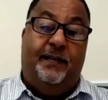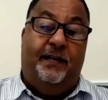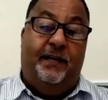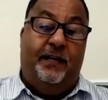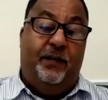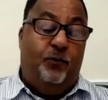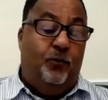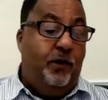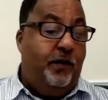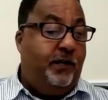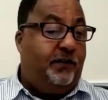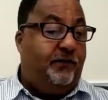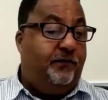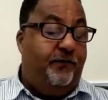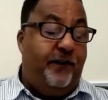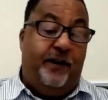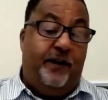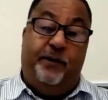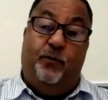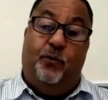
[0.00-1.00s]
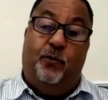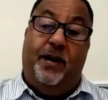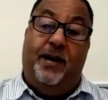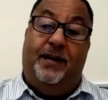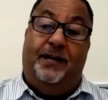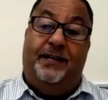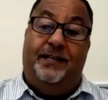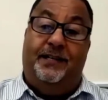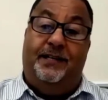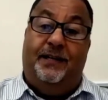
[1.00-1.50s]
It works very well
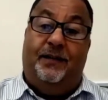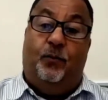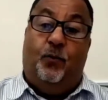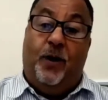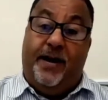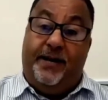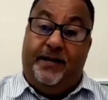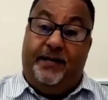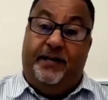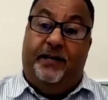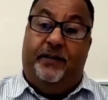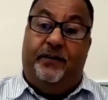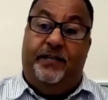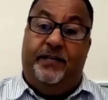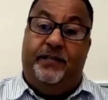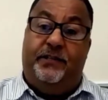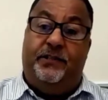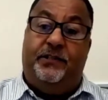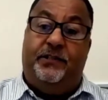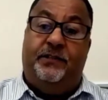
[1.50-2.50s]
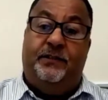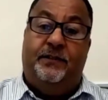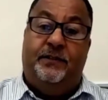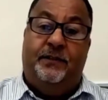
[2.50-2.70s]
in wet areas,